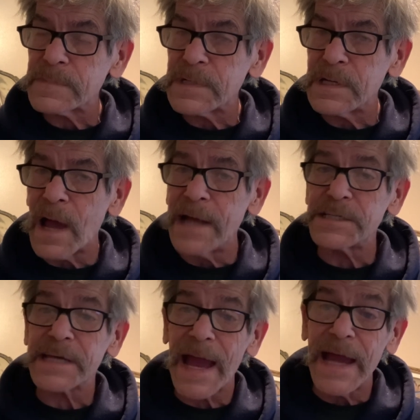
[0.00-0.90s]

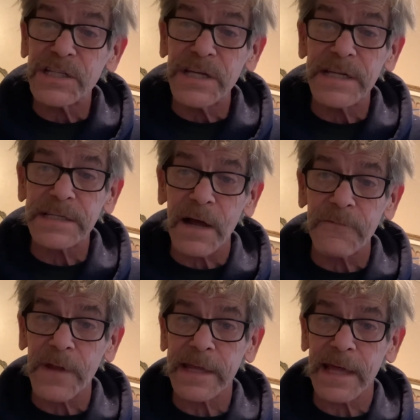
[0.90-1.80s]
education and
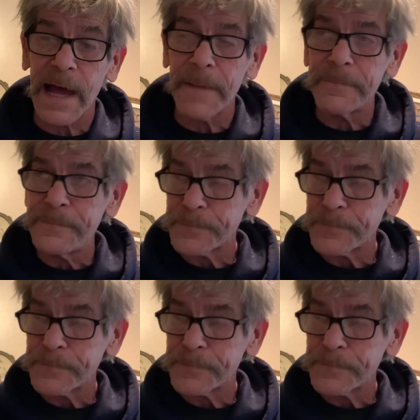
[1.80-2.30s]
stuff like that.